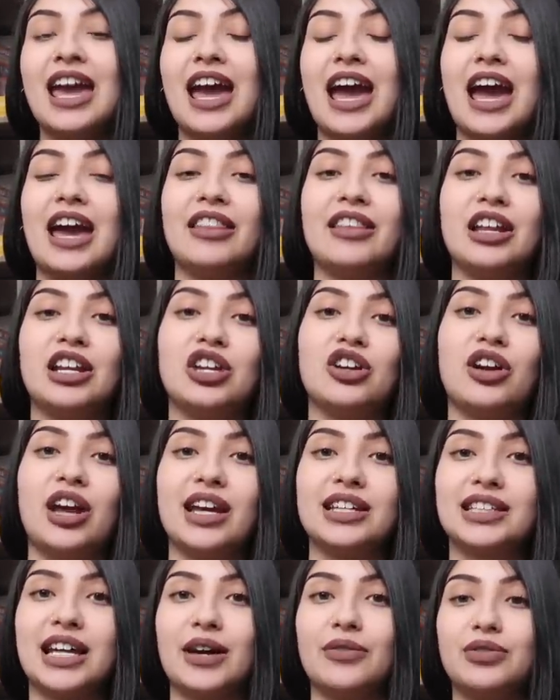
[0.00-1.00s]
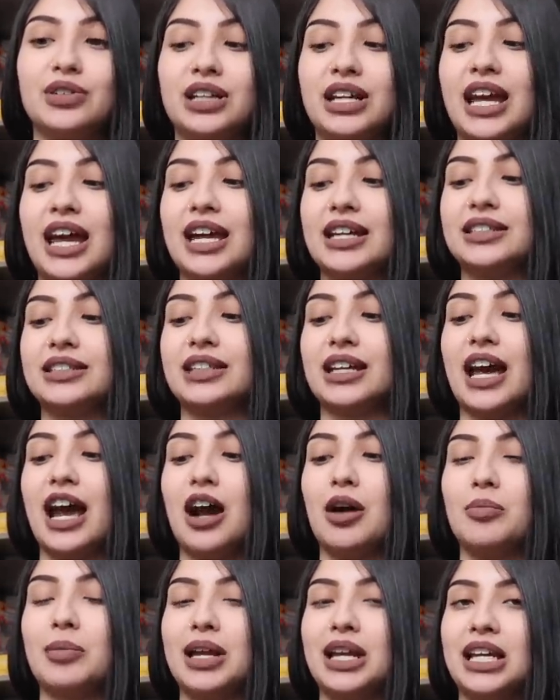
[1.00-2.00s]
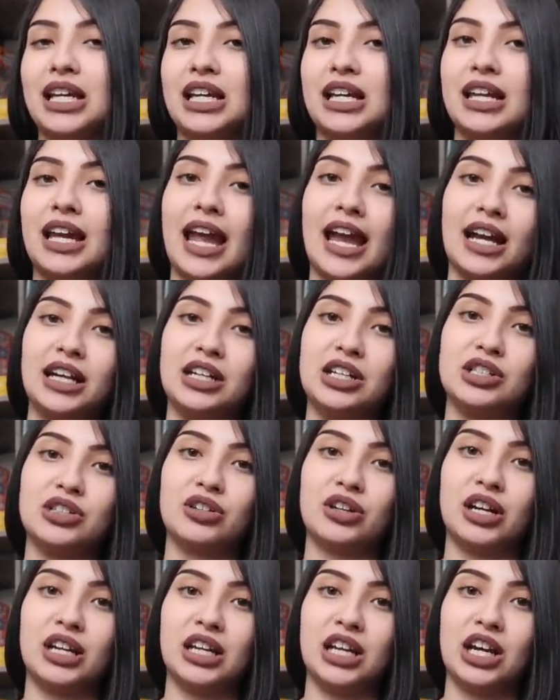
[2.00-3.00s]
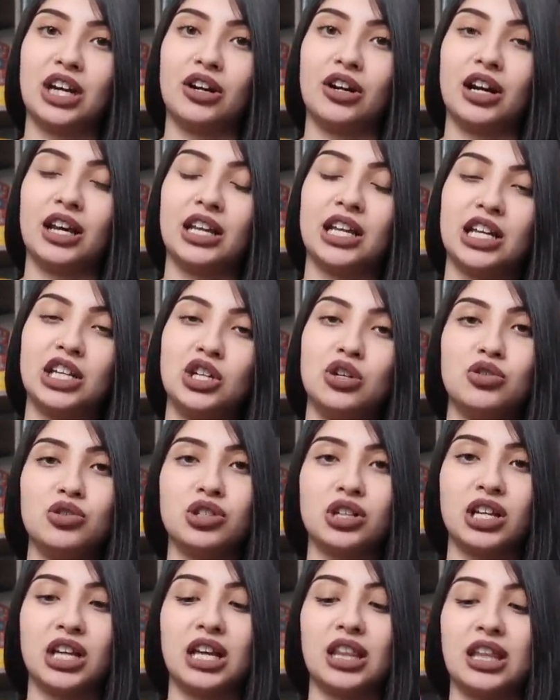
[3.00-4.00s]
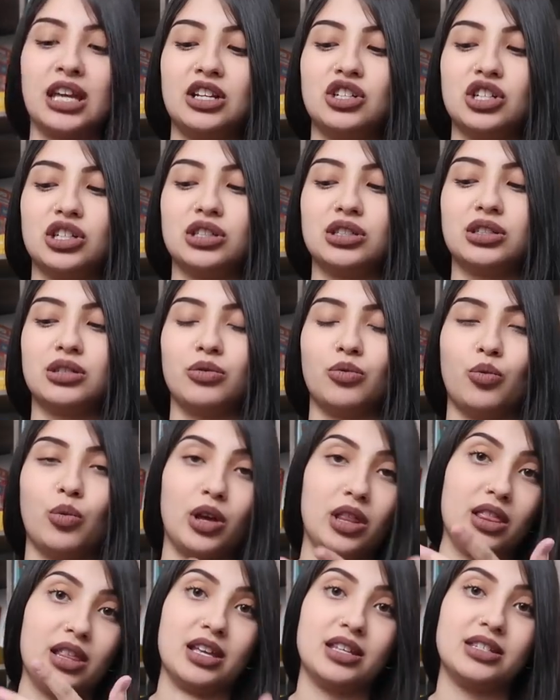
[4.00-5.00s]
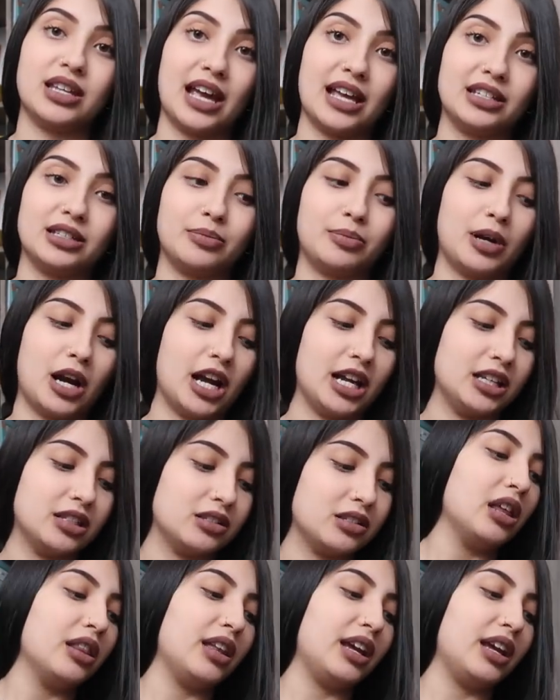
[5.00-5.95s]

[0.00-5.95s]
and then your guests have to guess how many candies are in here and then usually they just win this as a prize.